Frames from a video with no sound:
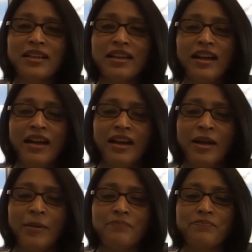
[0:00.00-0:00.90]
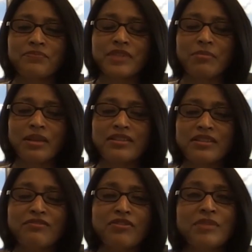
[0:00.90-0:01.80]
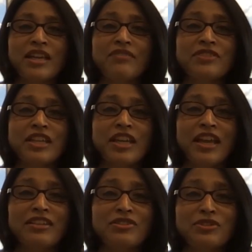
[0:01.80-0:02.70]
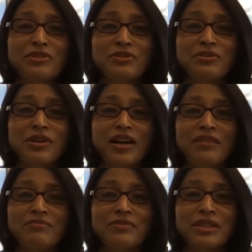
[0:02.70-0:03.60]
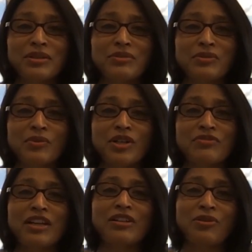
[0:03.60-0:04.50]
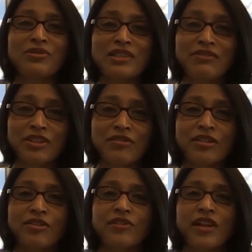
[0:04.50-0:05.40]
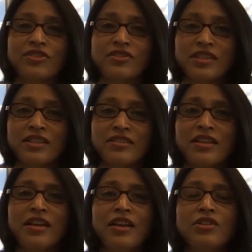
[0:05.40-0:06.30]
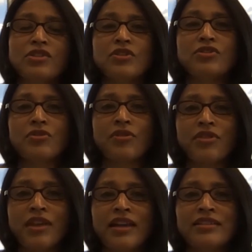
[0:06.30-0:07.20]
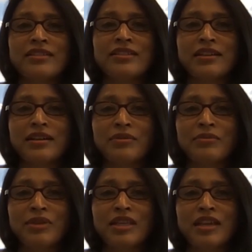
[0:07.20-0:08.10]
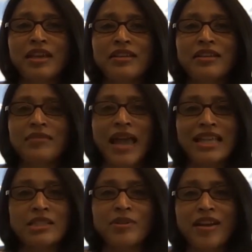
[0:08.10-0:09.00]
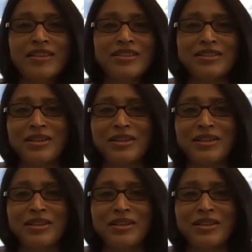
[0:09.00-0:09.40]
um, a blessing from the FDA to um, you know so work very closely with the regulatory agencies to ensure that uh, we can expedite